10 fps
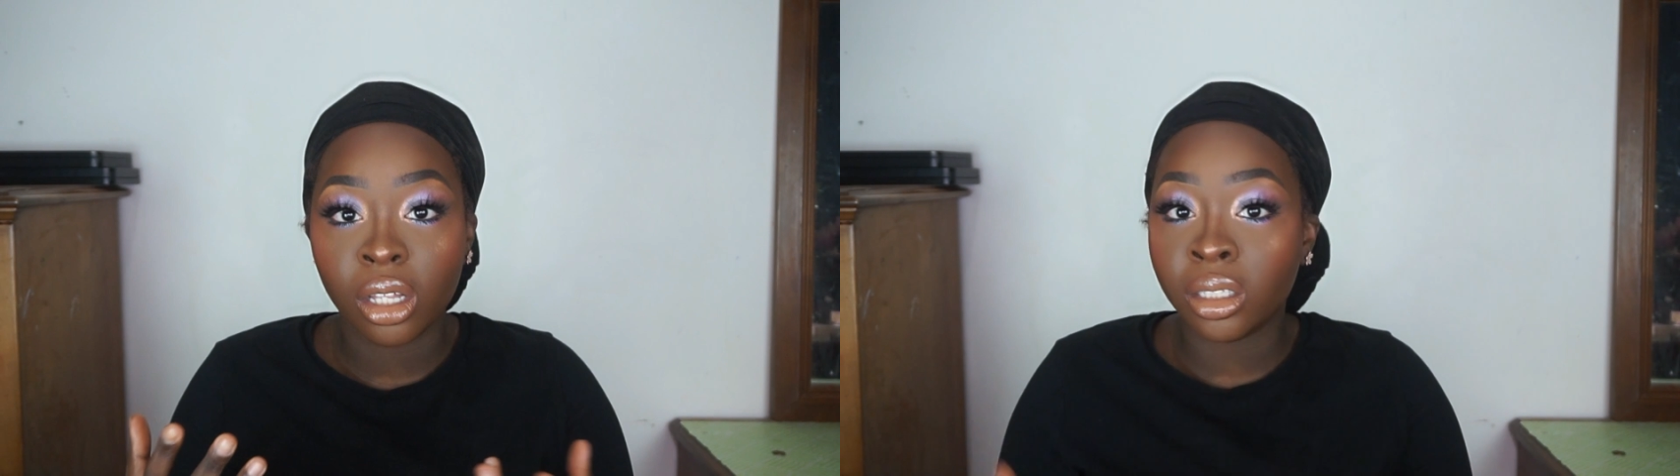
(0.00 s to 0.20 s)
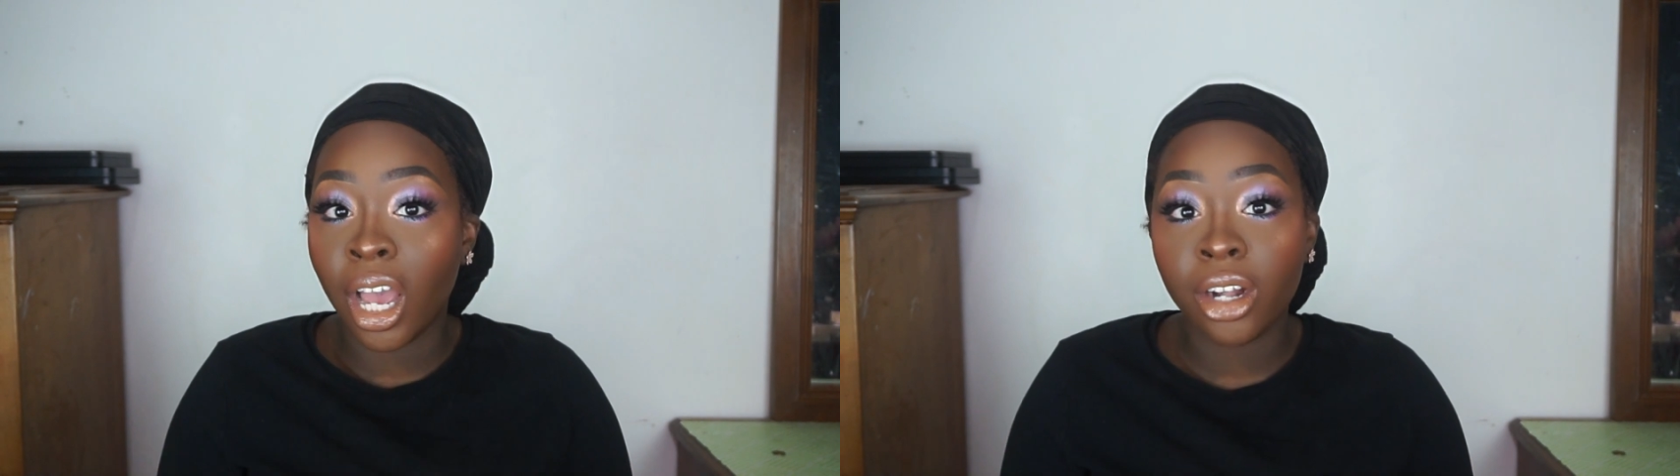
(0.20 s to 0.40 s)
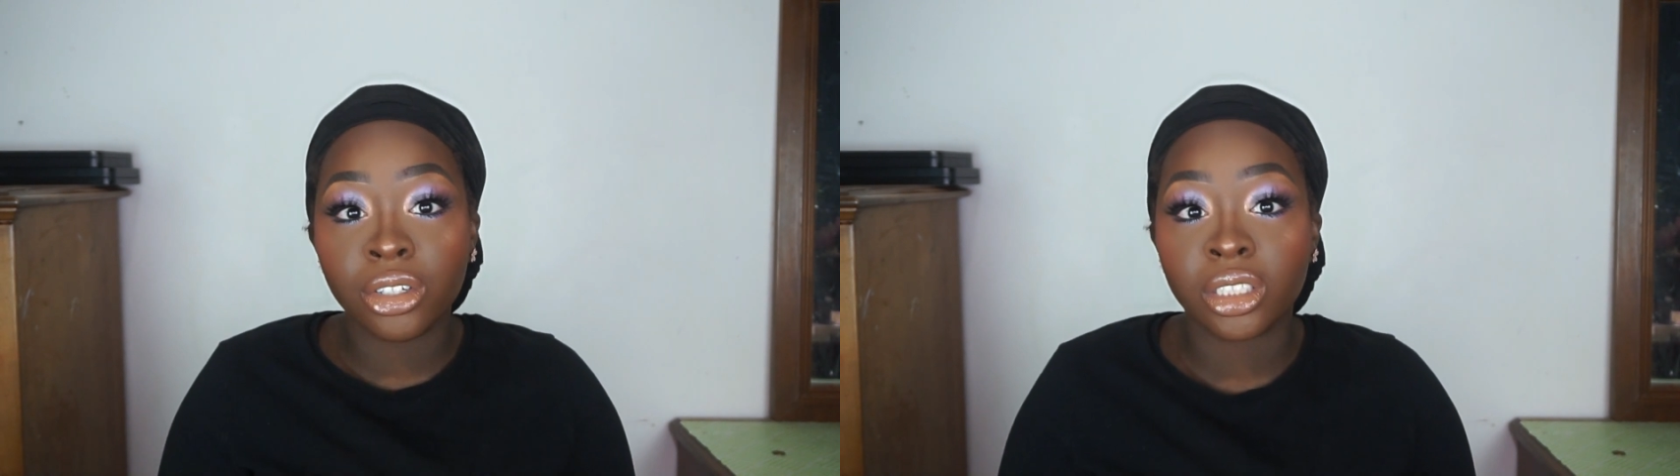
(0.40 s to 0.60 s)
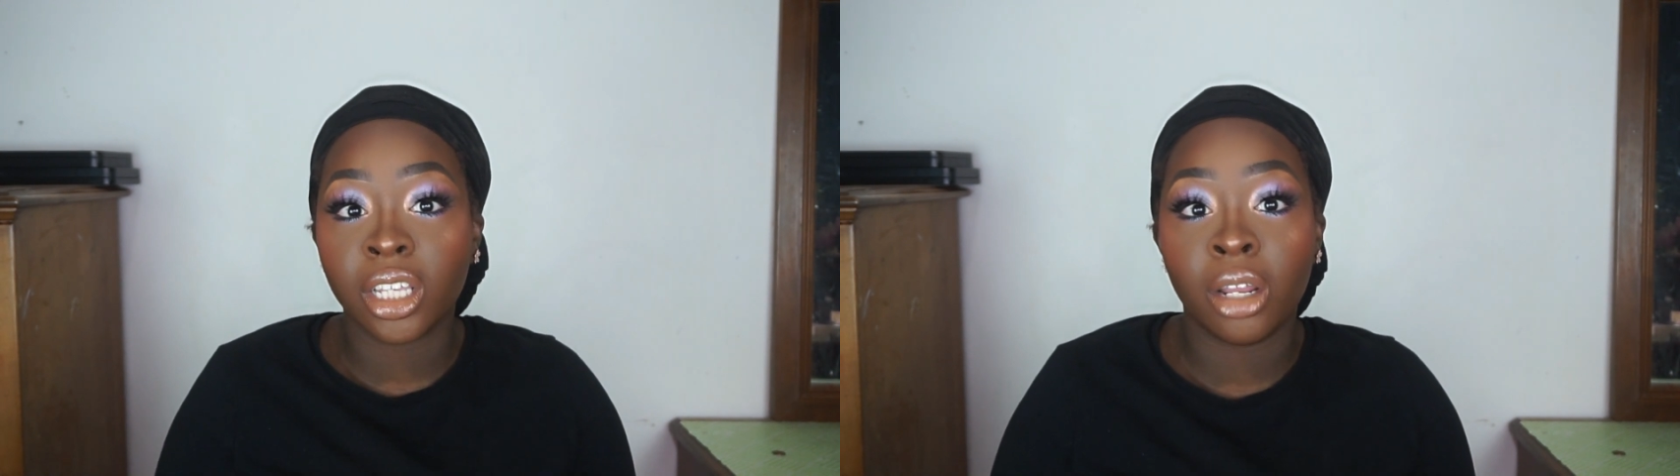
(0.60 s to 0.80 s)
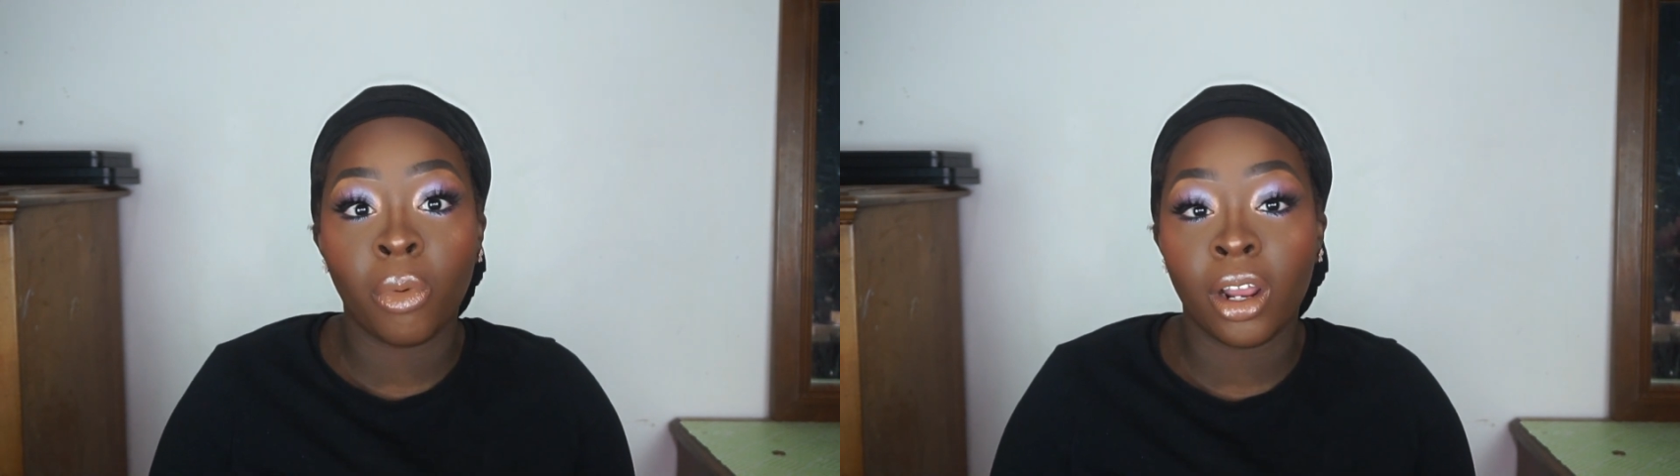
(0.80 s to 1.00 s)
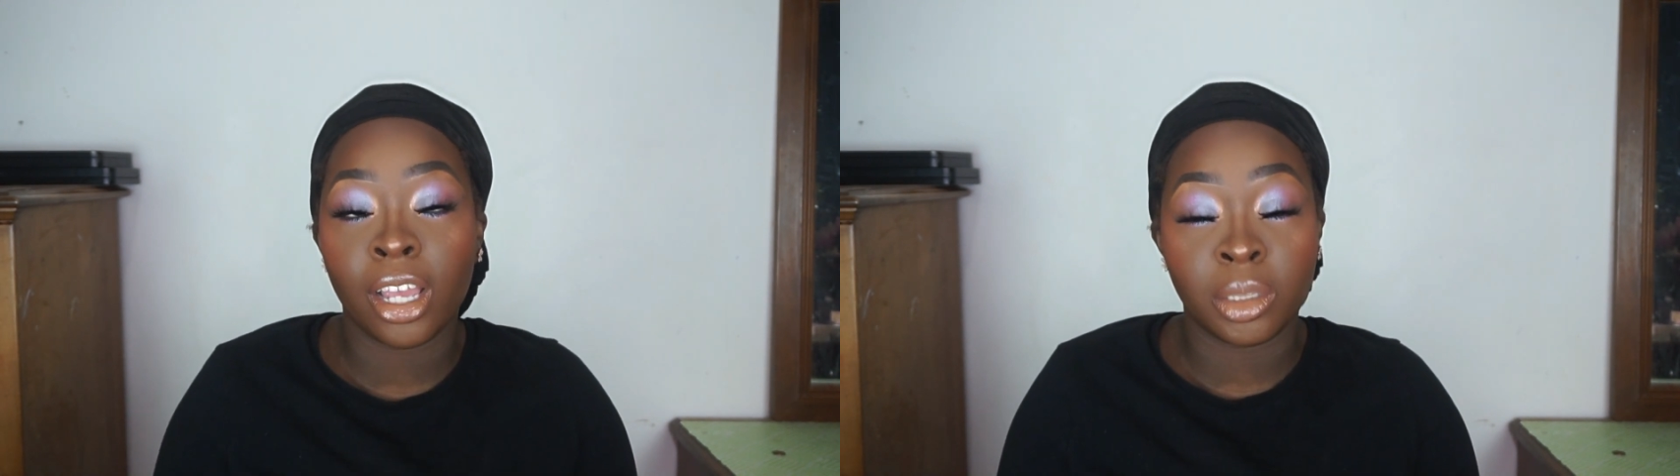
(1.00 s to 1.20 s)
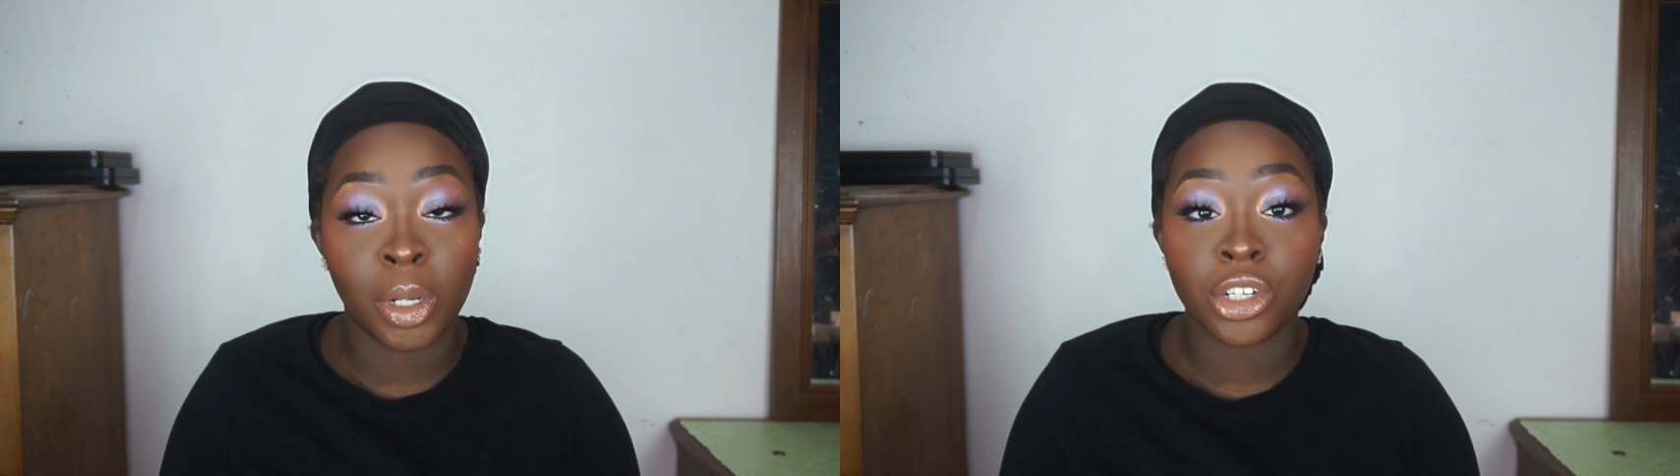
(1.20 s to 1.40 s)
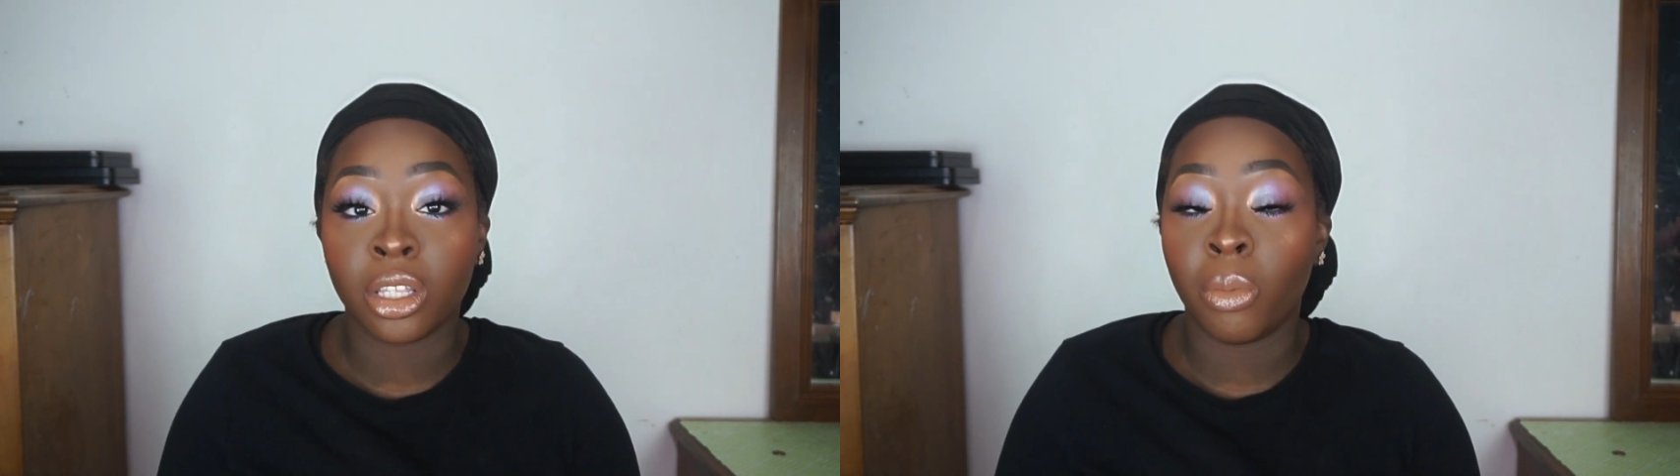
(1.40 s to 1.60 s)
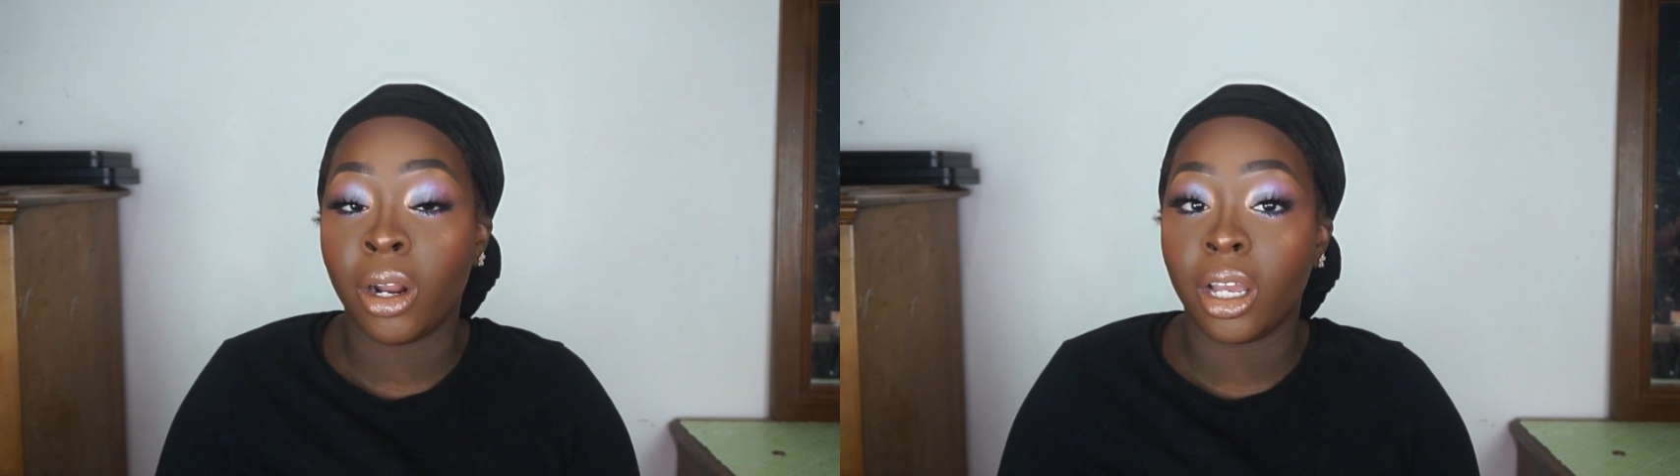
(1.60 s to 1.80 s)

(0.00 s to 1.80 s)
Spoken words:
Lighter skin, especially when